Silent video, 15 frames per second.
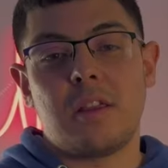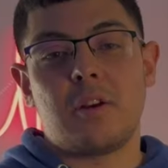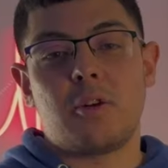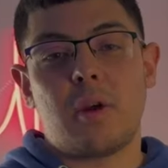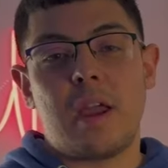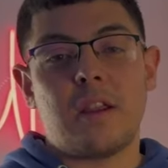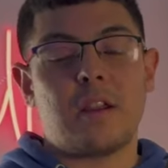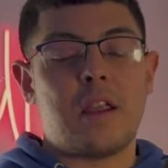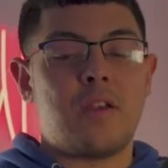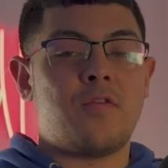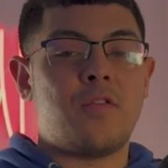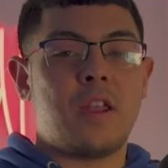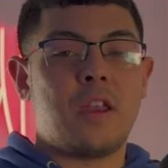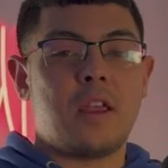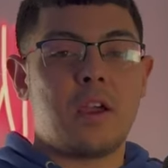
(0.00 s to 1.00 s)
created a
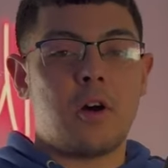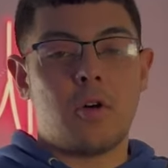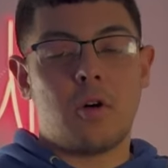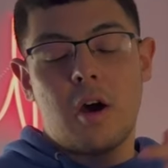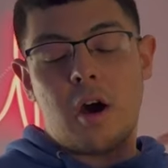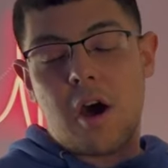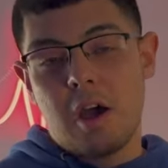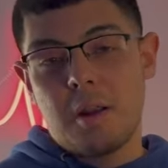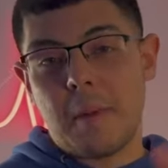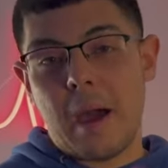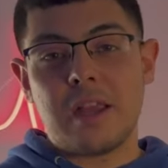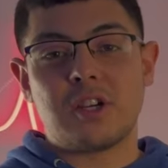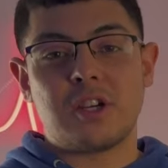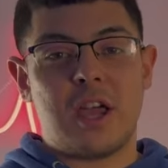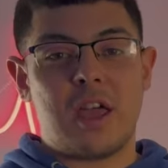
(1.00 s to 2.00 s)
video on my
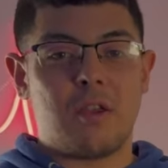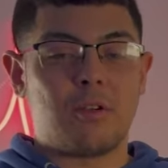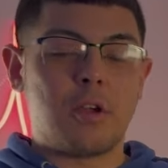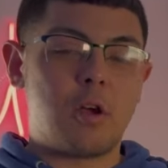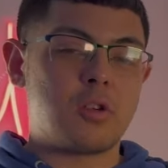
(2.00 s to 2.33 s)
channel, go